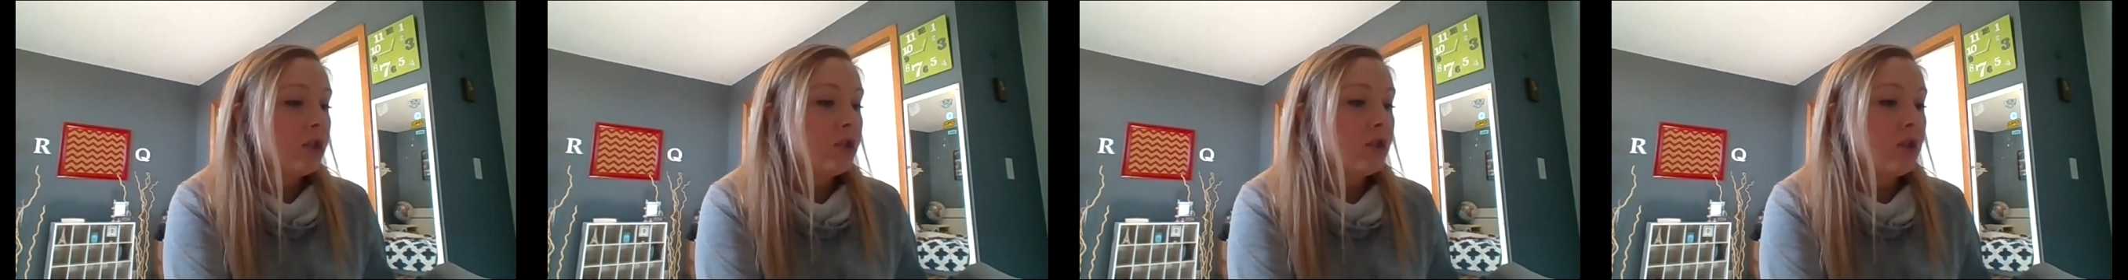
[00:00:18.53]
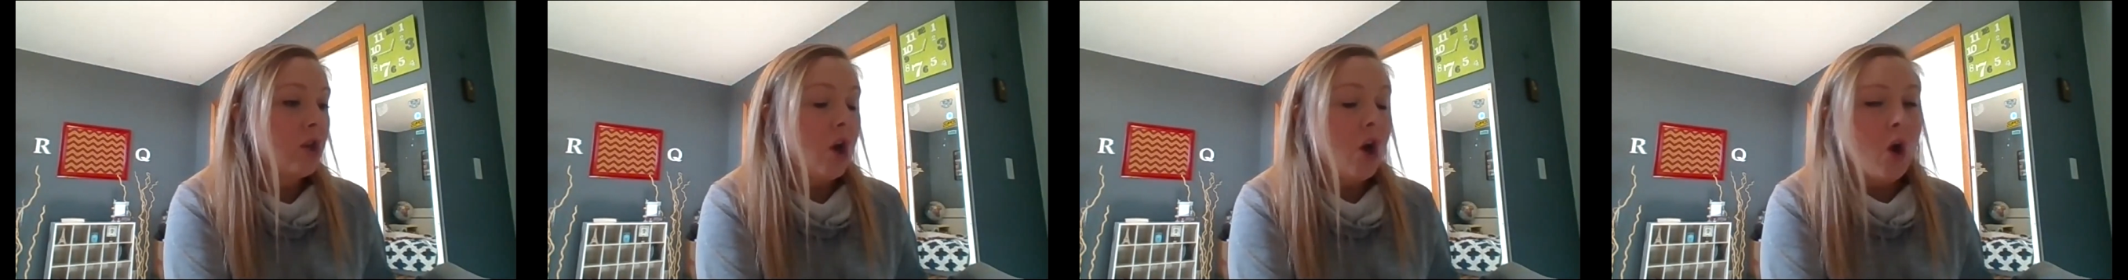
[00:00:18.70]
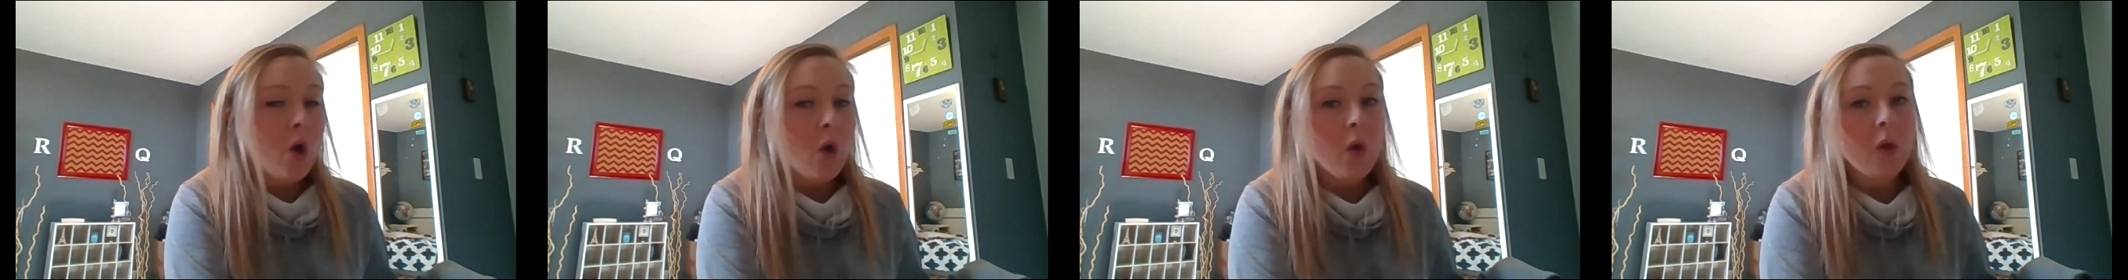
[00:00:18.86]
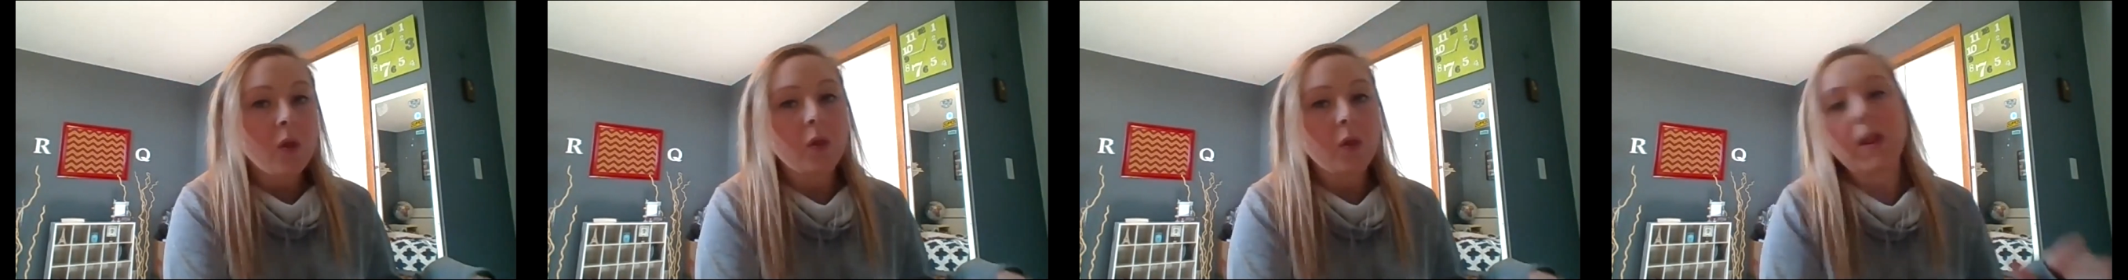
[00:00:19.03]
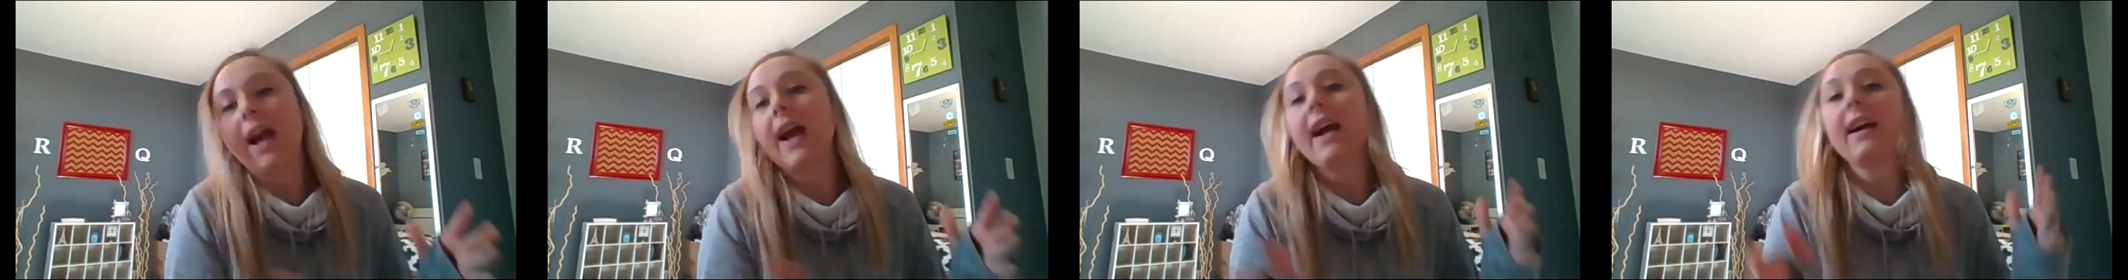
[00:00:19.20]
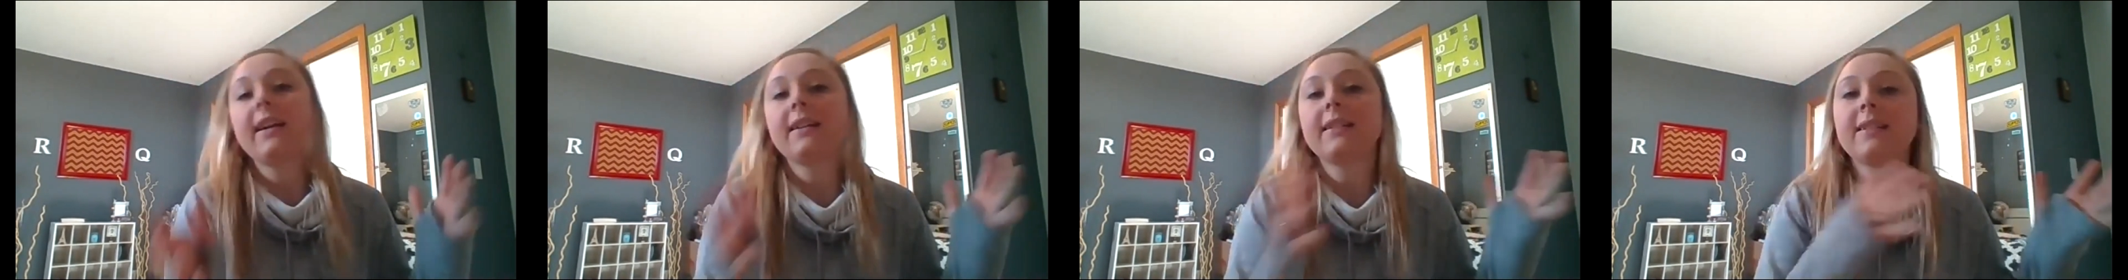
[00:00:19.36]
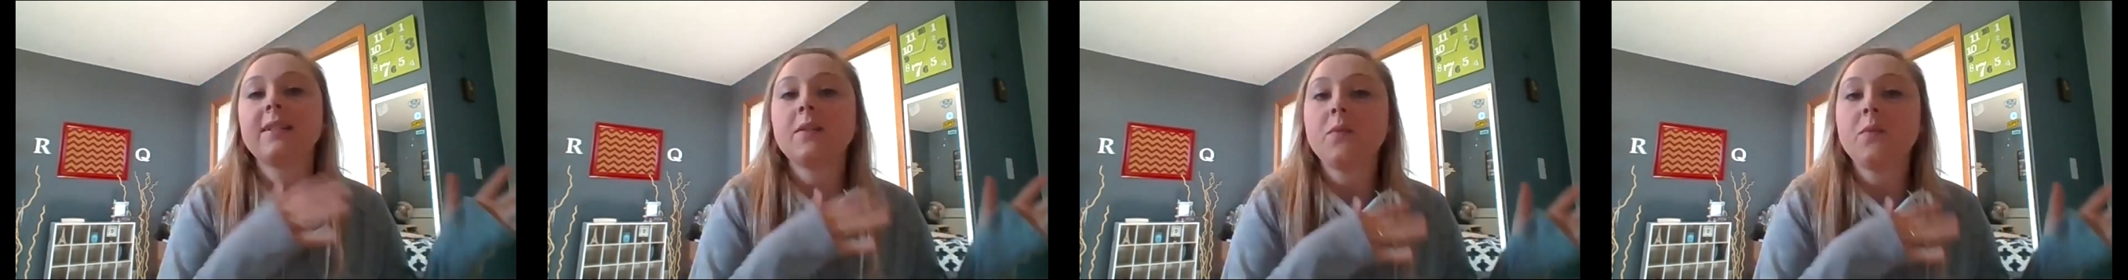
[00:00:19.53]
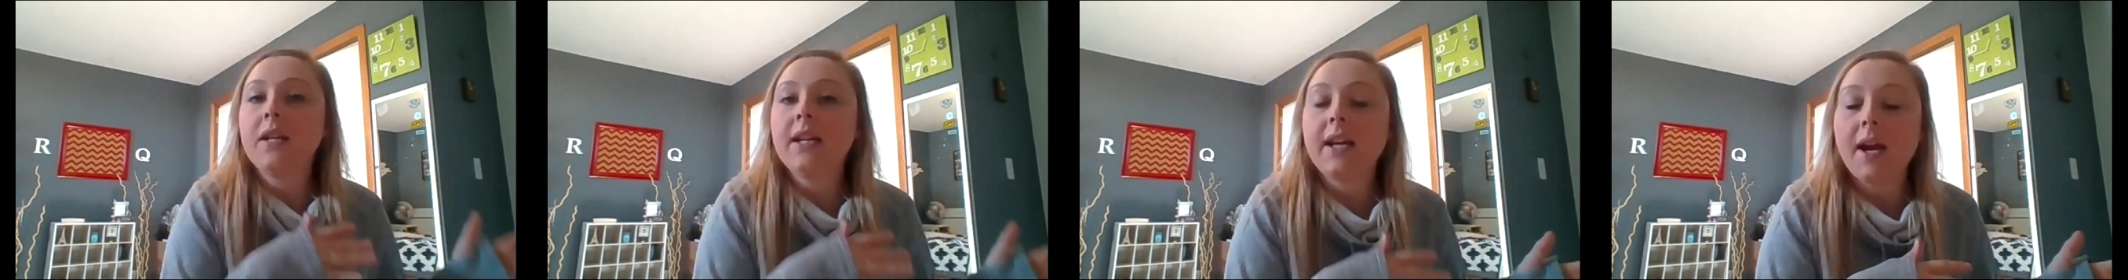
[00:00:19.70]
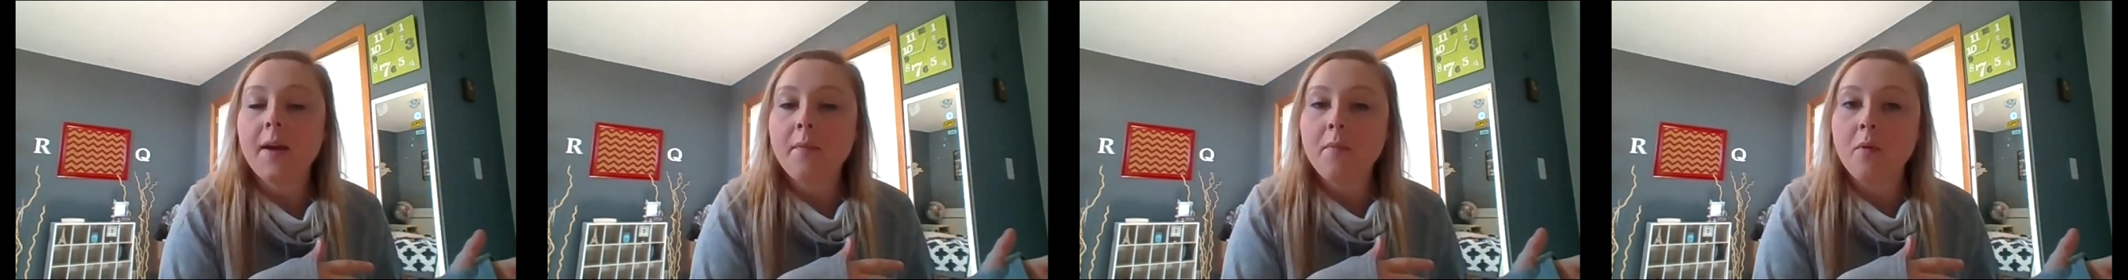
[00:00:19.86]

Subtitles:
So last week